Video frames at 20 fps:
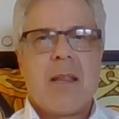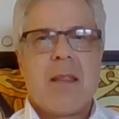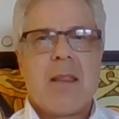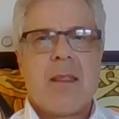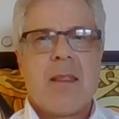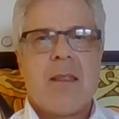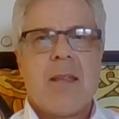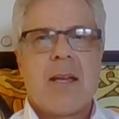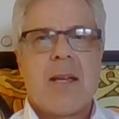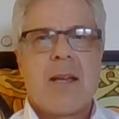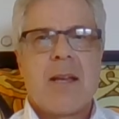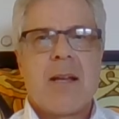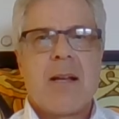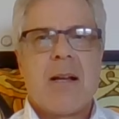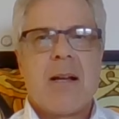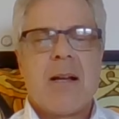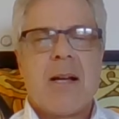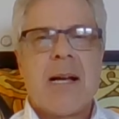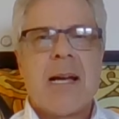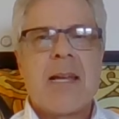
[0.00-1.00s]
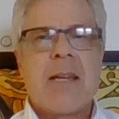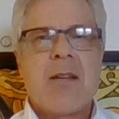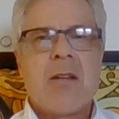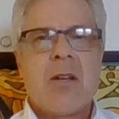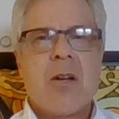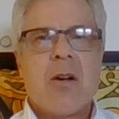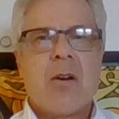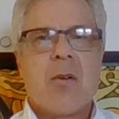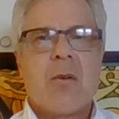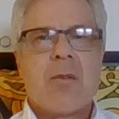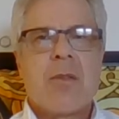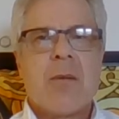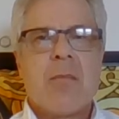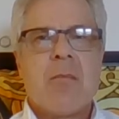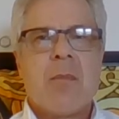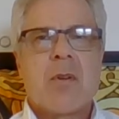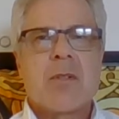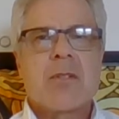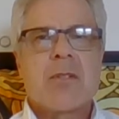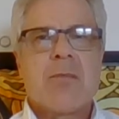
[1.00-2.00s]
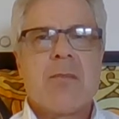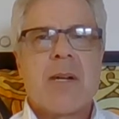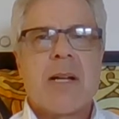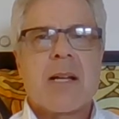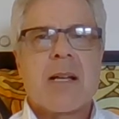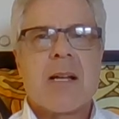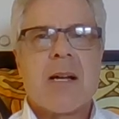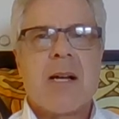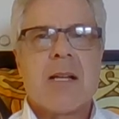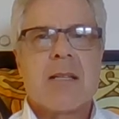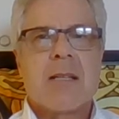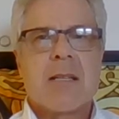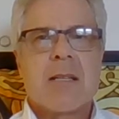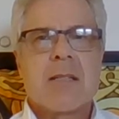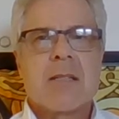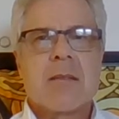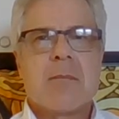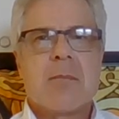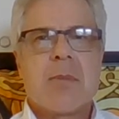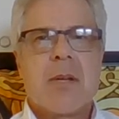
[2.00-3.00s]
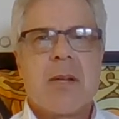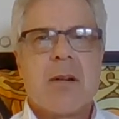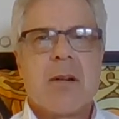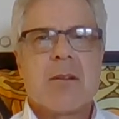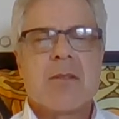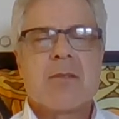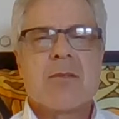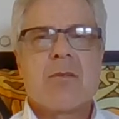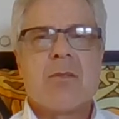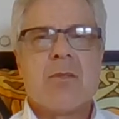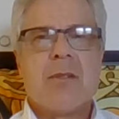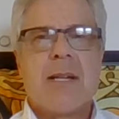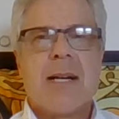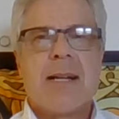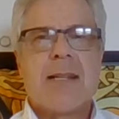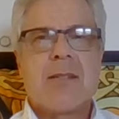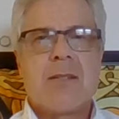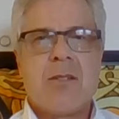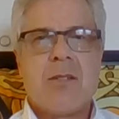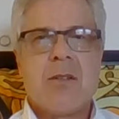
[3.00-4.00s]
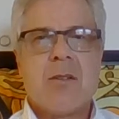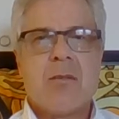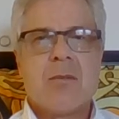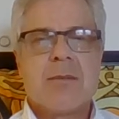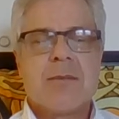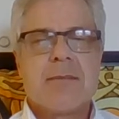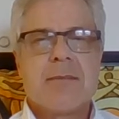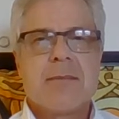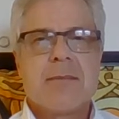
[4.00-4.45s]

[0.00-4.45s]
that I know that most of my colleagues and peers do not do.